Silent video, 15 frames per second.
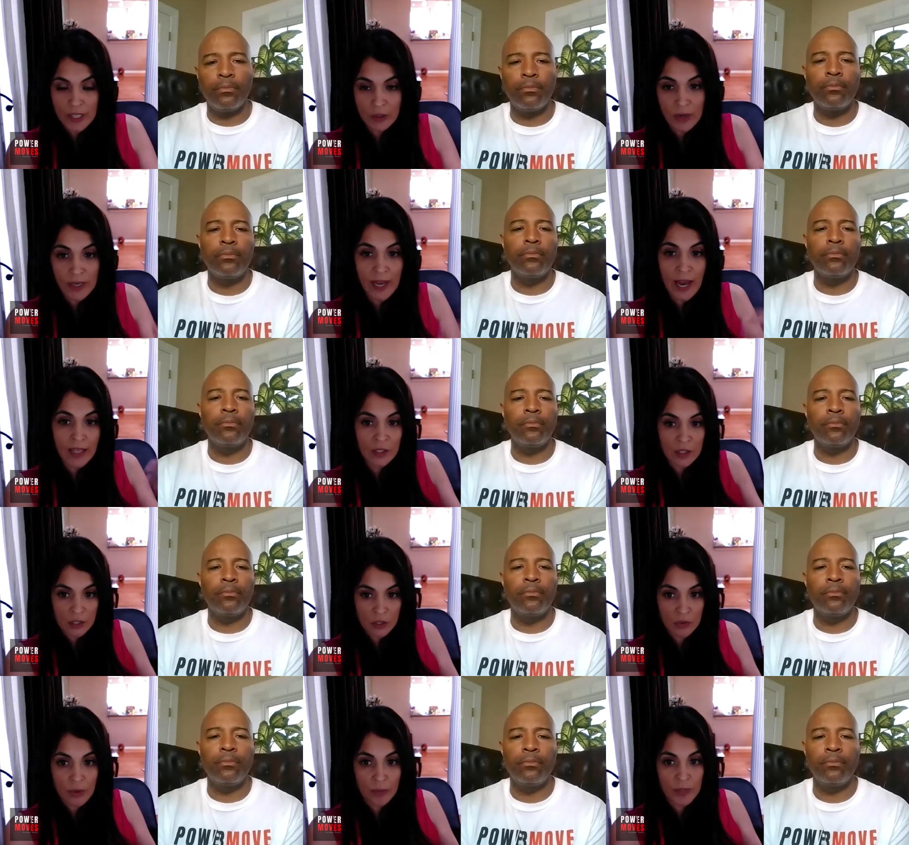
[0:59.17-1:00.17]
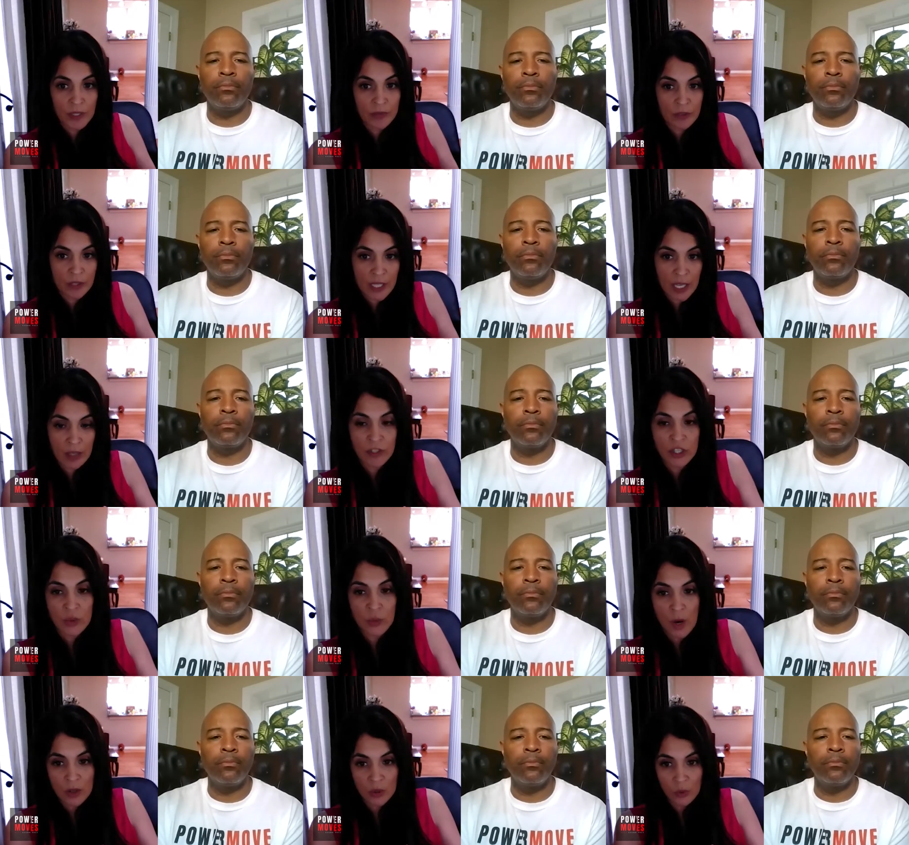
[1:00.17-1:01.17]
Speaker 1: So I got into scripting for television
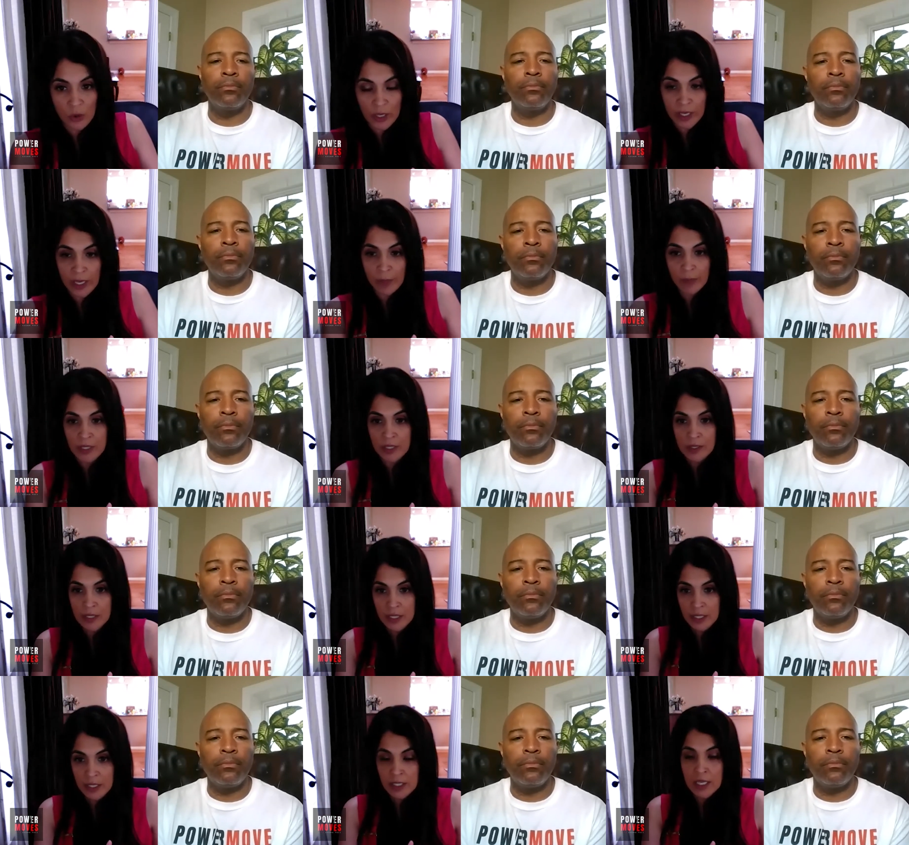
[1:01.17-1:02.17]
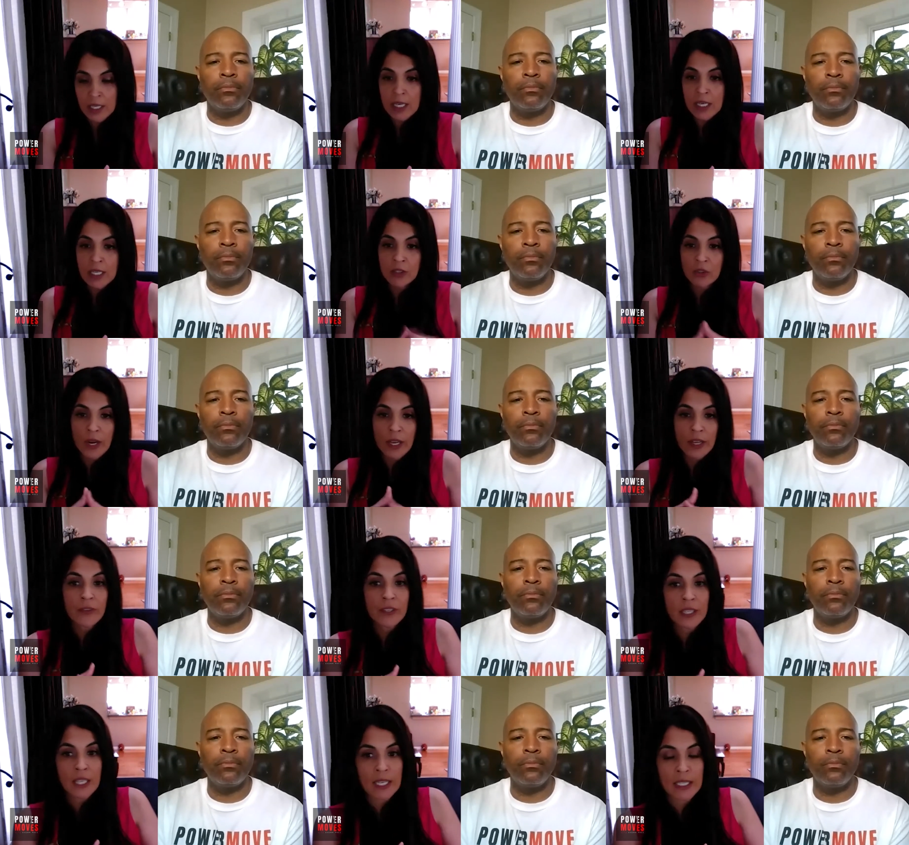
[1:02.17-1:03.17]
while I was working at BET. So I
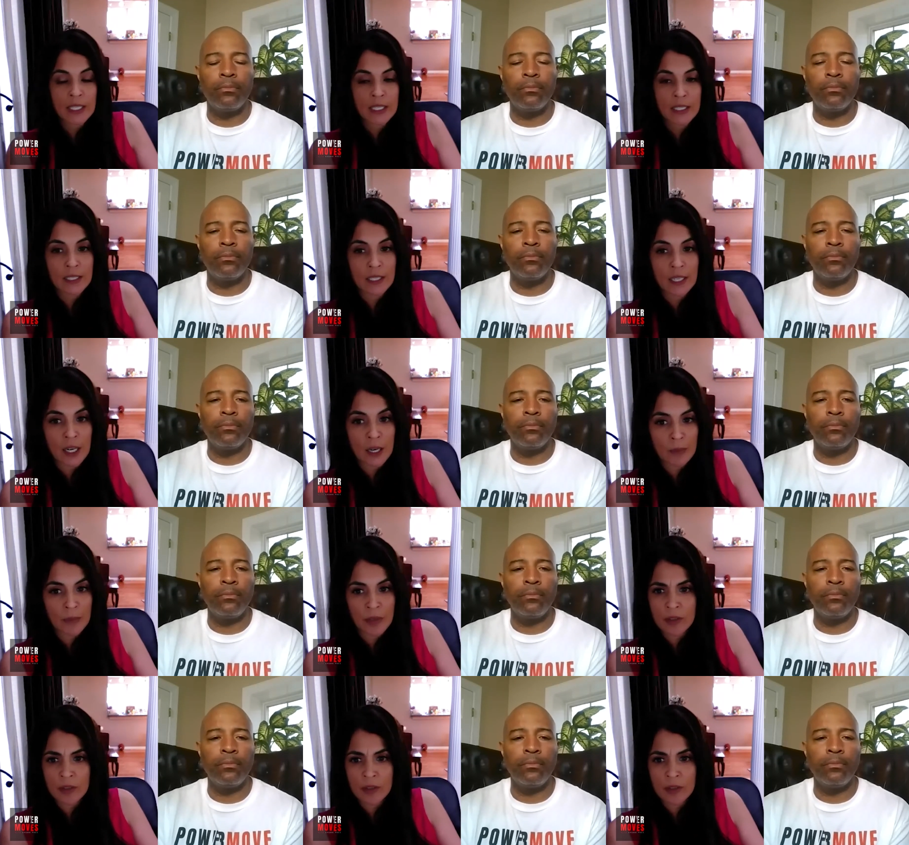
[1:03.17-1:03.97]
even like, um, there's